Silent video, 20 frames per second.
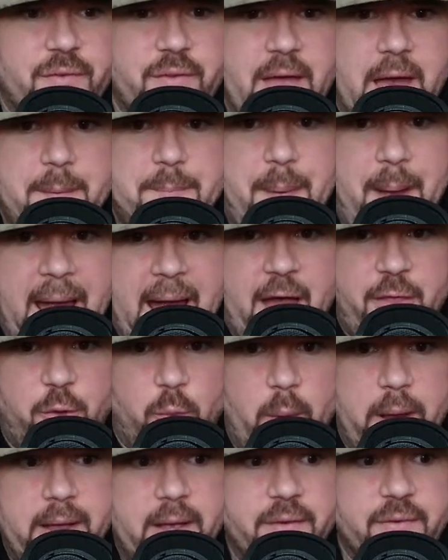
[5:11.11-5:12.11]
That
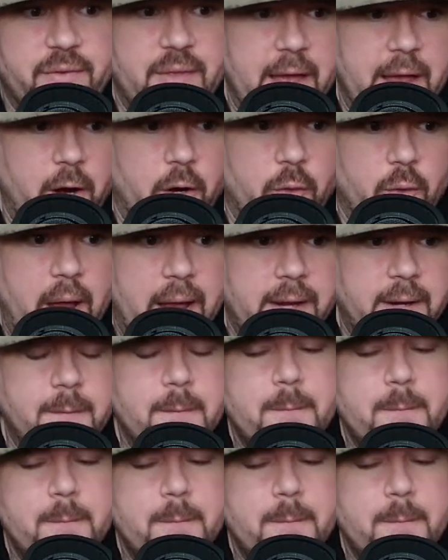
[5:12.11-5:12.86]
pathway is there, right?